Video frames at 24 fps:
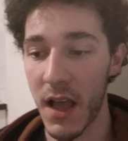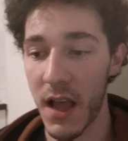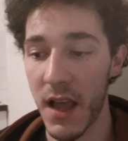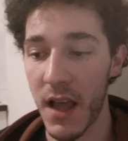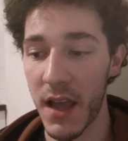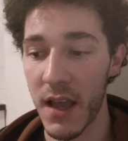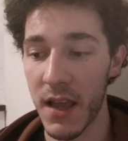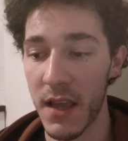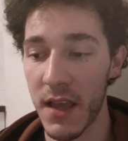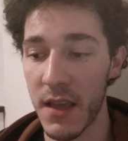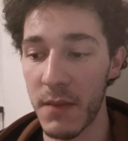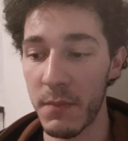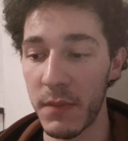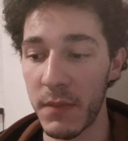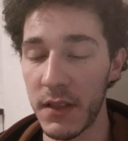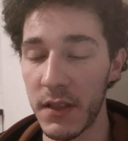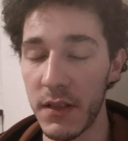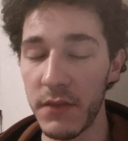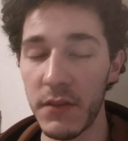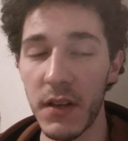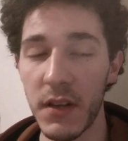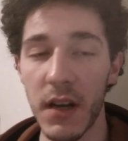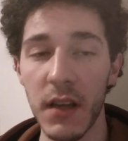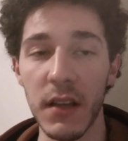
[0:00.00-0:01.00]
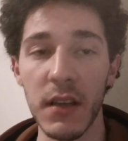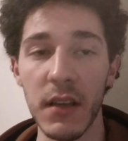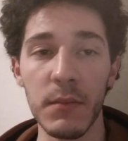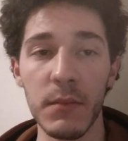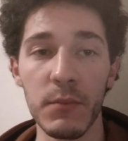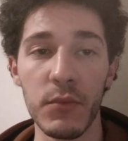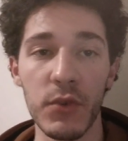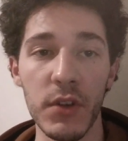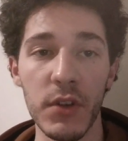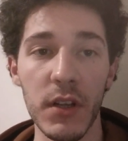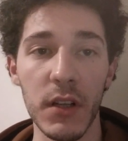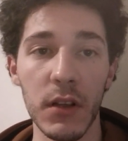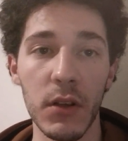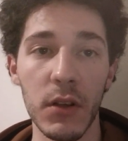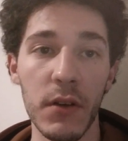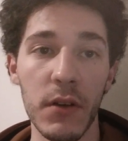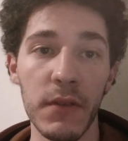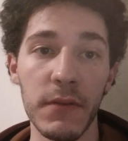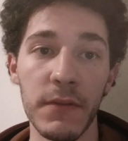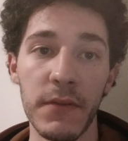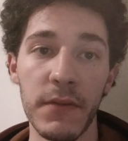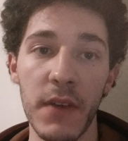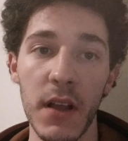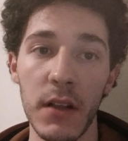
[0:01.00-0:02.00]
I believe that I can bring a lot
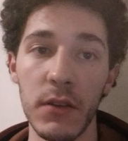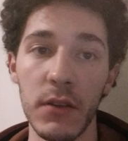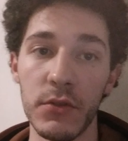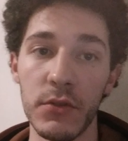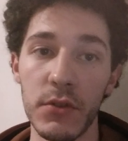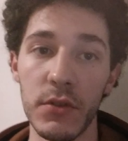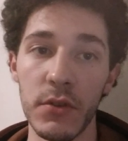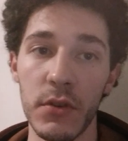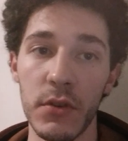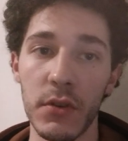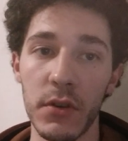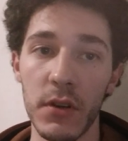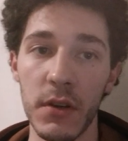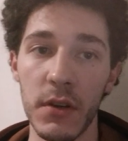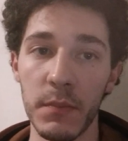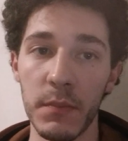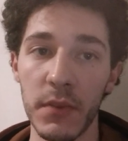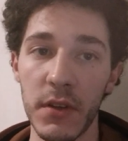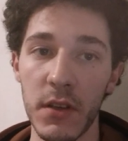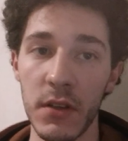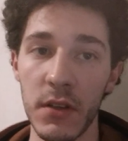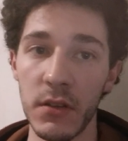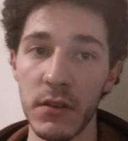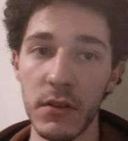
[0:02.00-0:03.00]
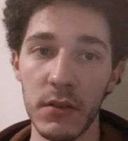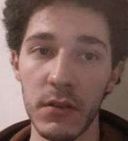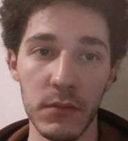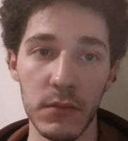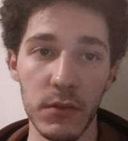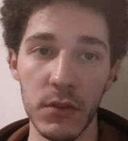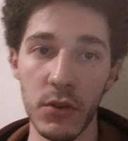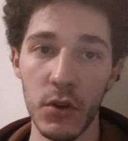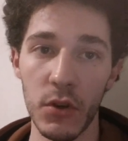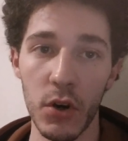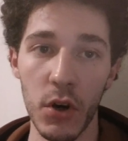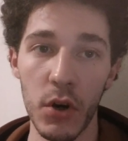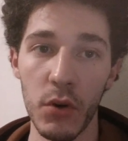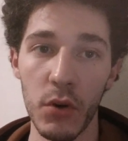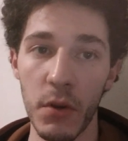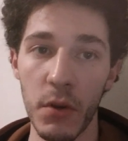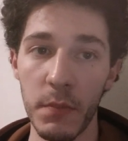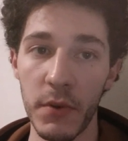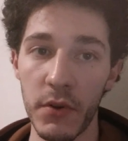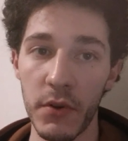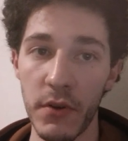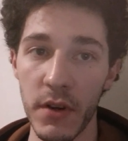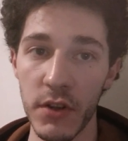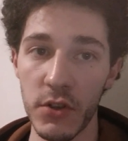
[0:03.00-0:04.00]
of value to your company and your whole
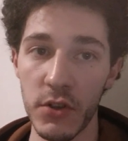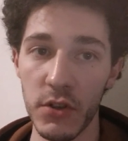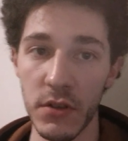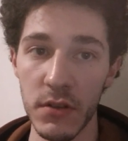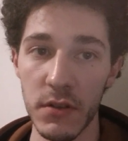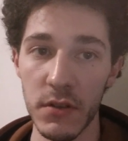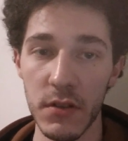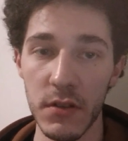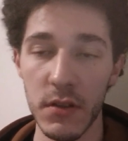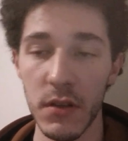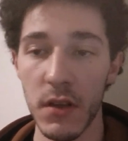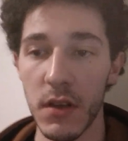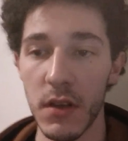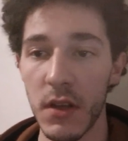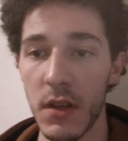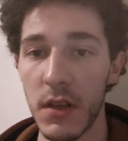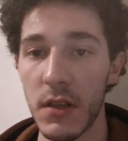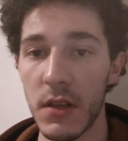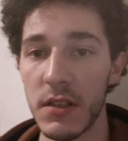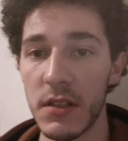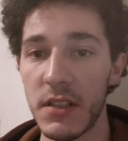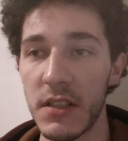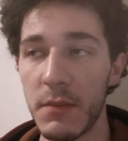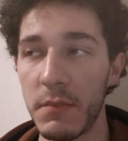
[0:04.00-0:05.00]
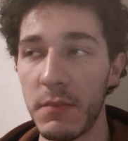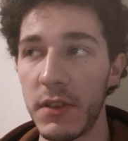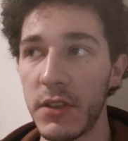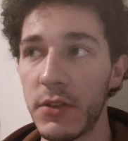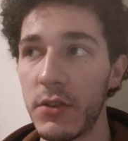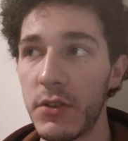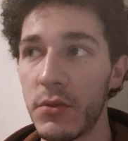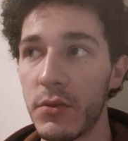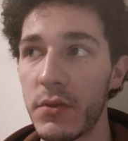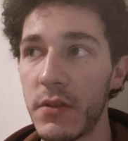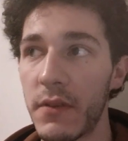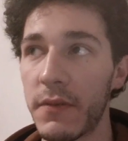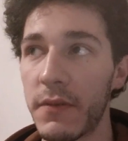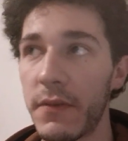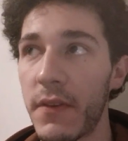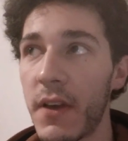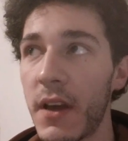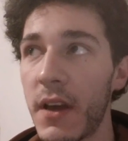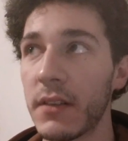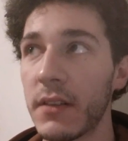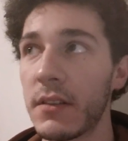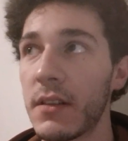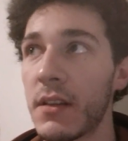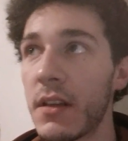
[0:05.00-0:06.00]
operations, simply due to the
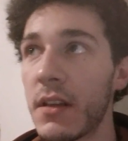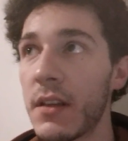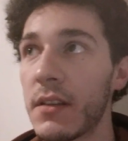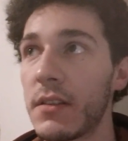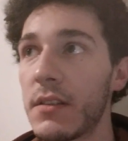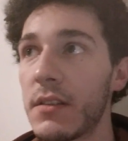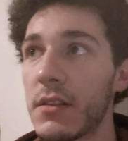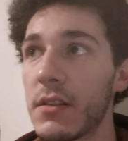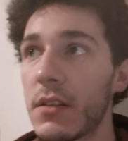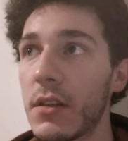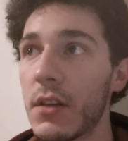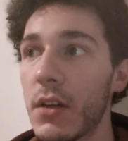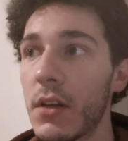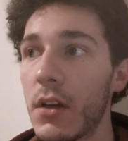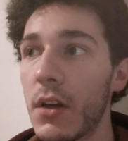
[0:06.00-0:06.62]
fact that